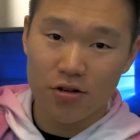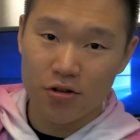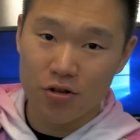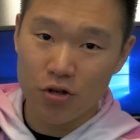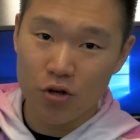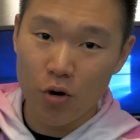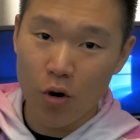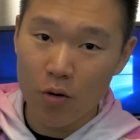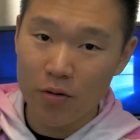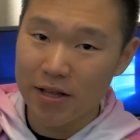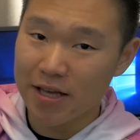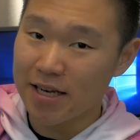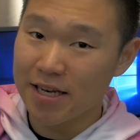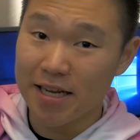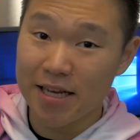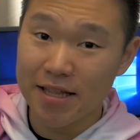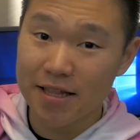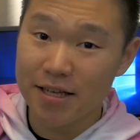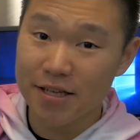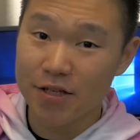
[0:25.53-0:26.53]
You only
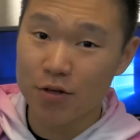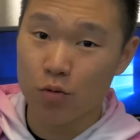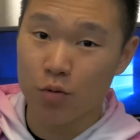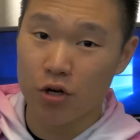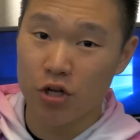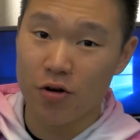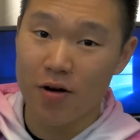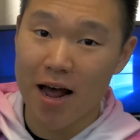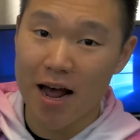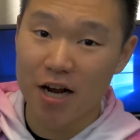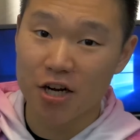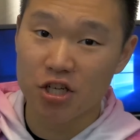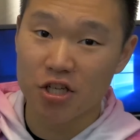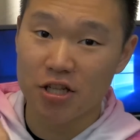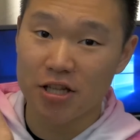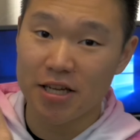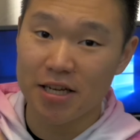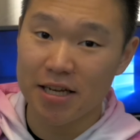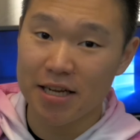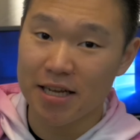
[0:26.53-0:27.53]
need this when you
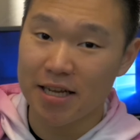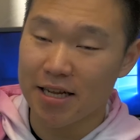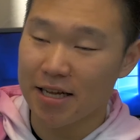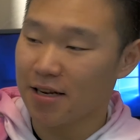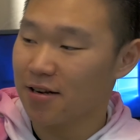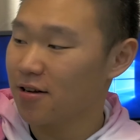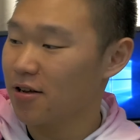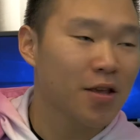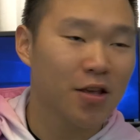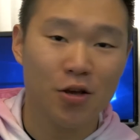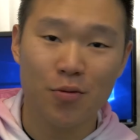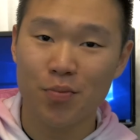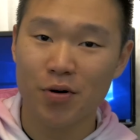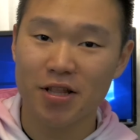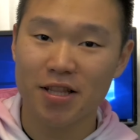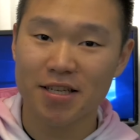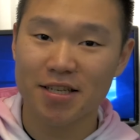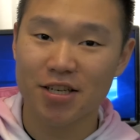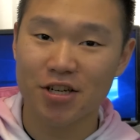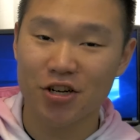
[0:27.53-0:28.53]
actually need it. You
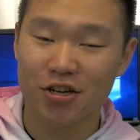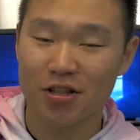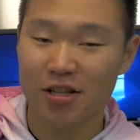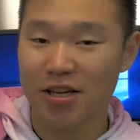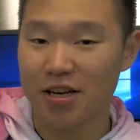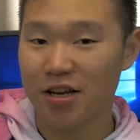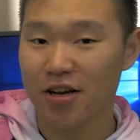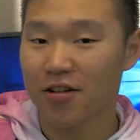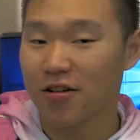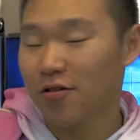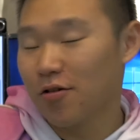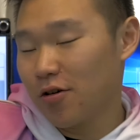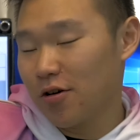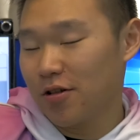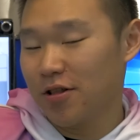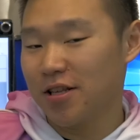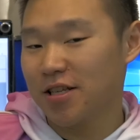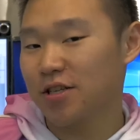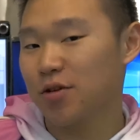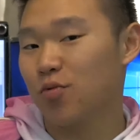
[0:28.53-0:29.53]
put this in your linen,
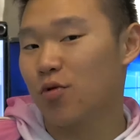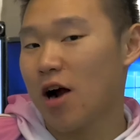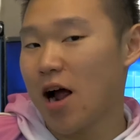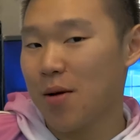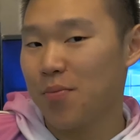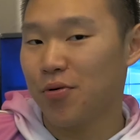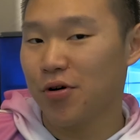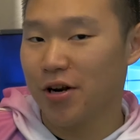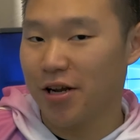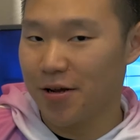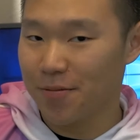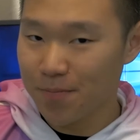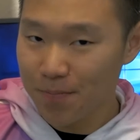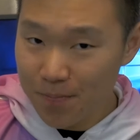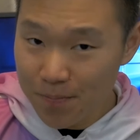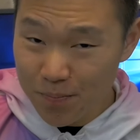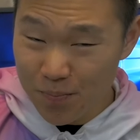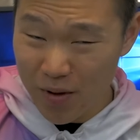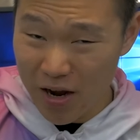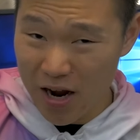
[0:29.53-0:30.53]
or this is where I put it.
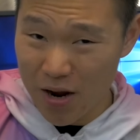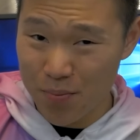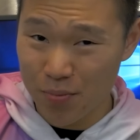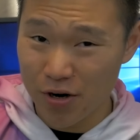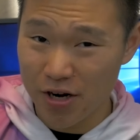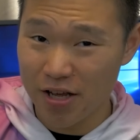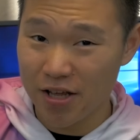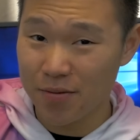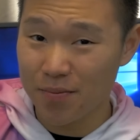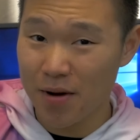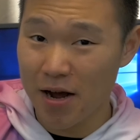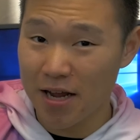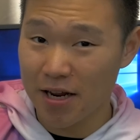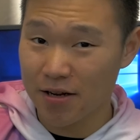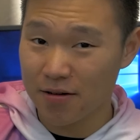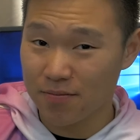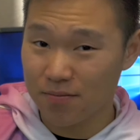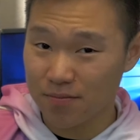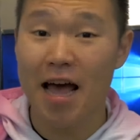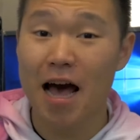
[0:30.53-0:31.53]
I put it in
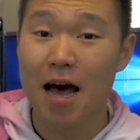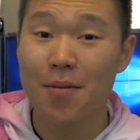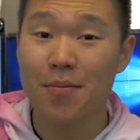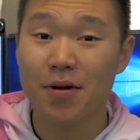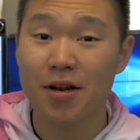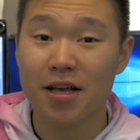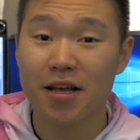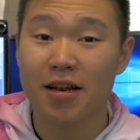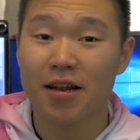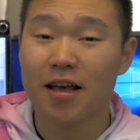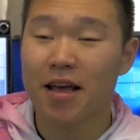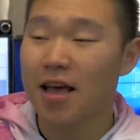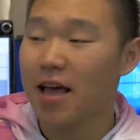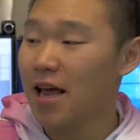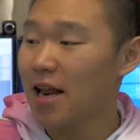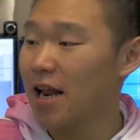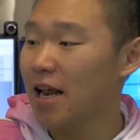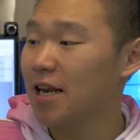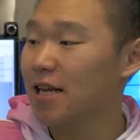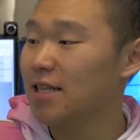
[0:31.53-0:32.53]
my cabinet,
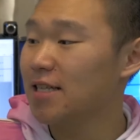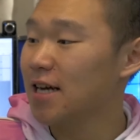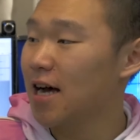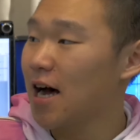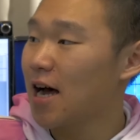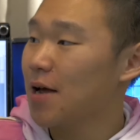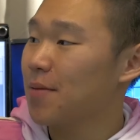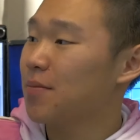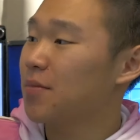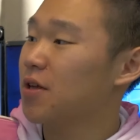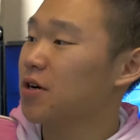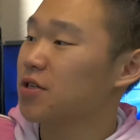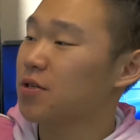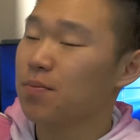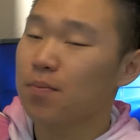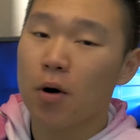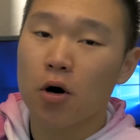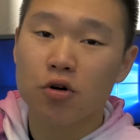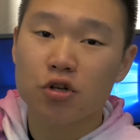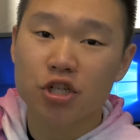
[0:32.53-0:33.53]
and anytime there's
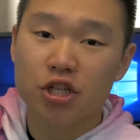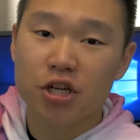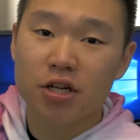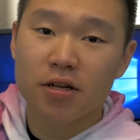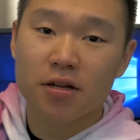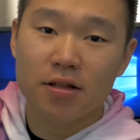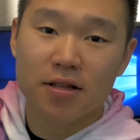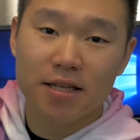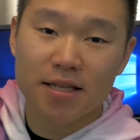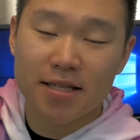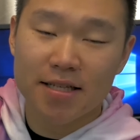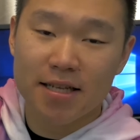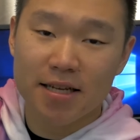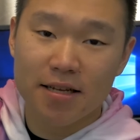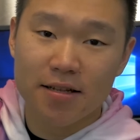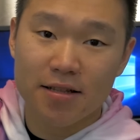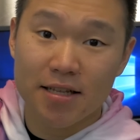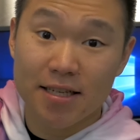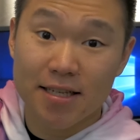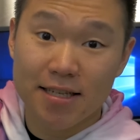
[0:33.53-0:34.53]
motion, this
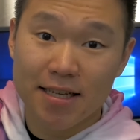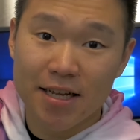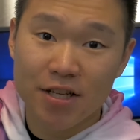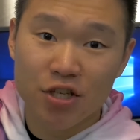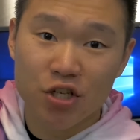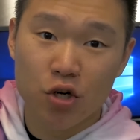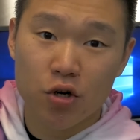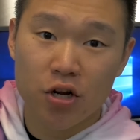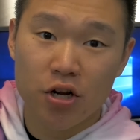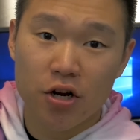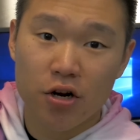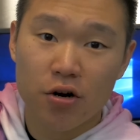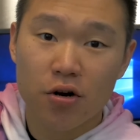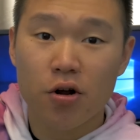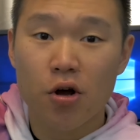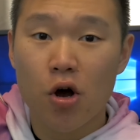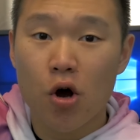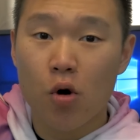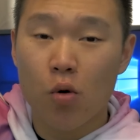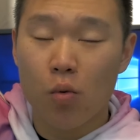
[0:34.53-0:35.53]
sensor
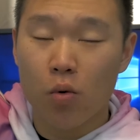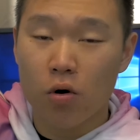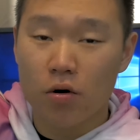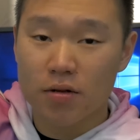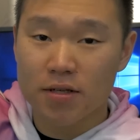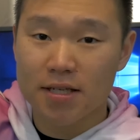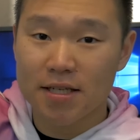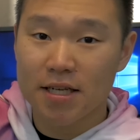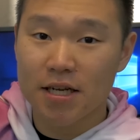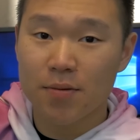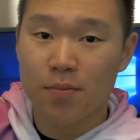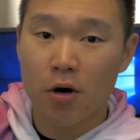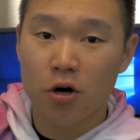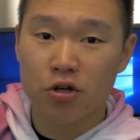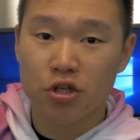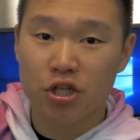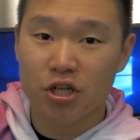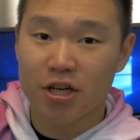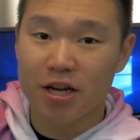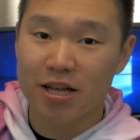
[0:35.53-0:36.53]
here will see
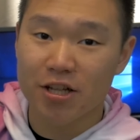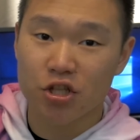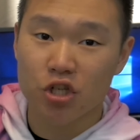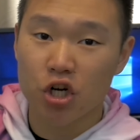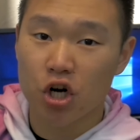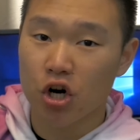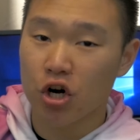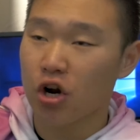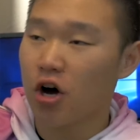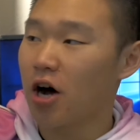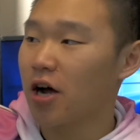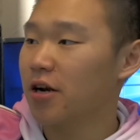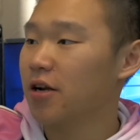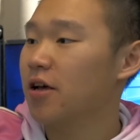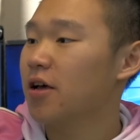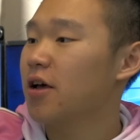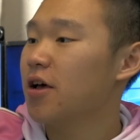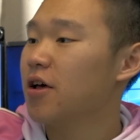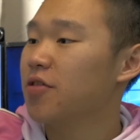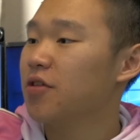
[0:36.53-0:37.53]
motion and turn on.
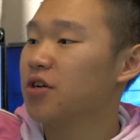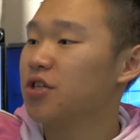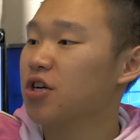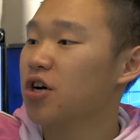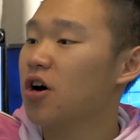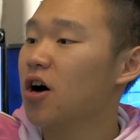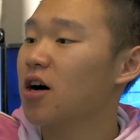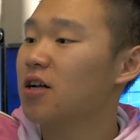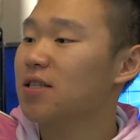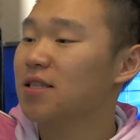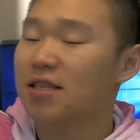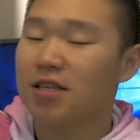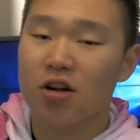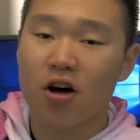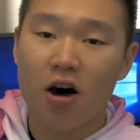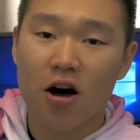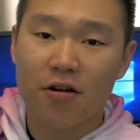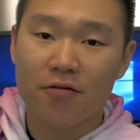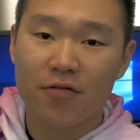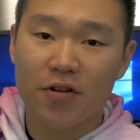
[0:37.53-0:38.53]
There's a constant
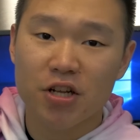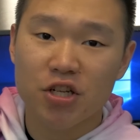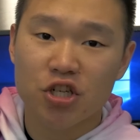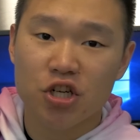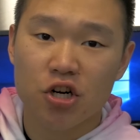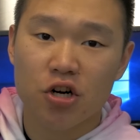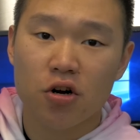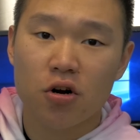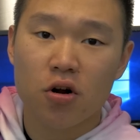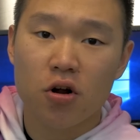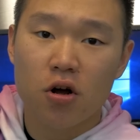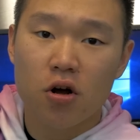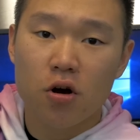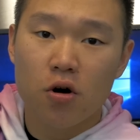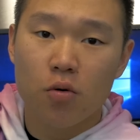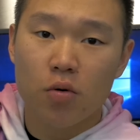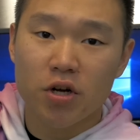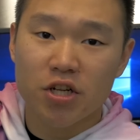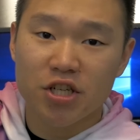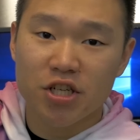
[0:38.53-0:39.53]
on feature,
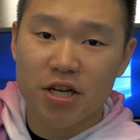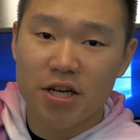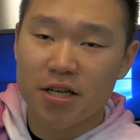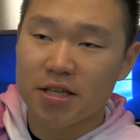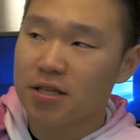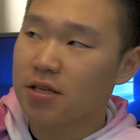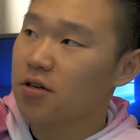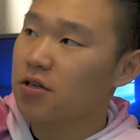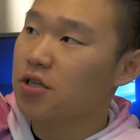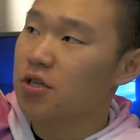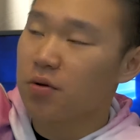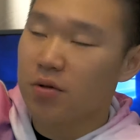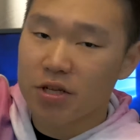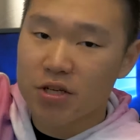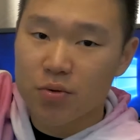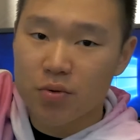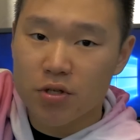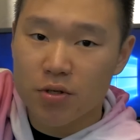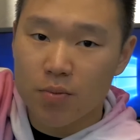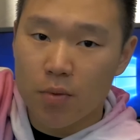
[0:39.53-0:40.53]
which is, so
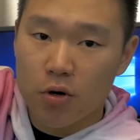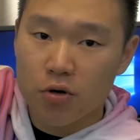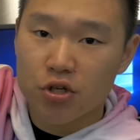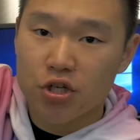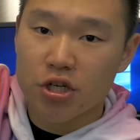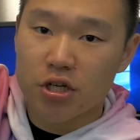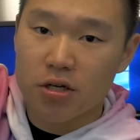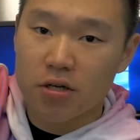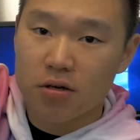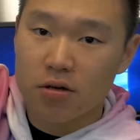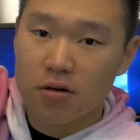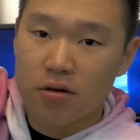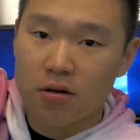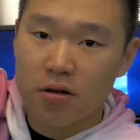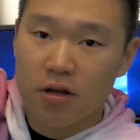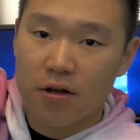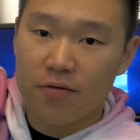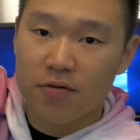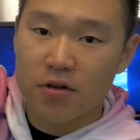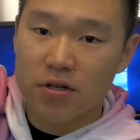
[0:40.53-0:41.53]
this one's motion,
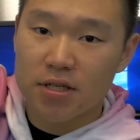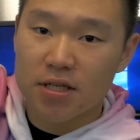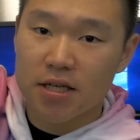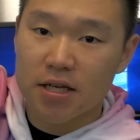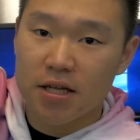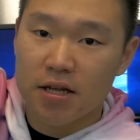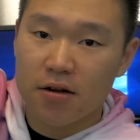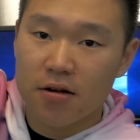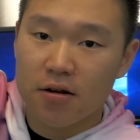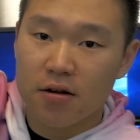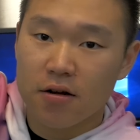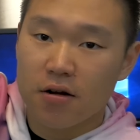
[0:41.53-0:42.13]
if you see.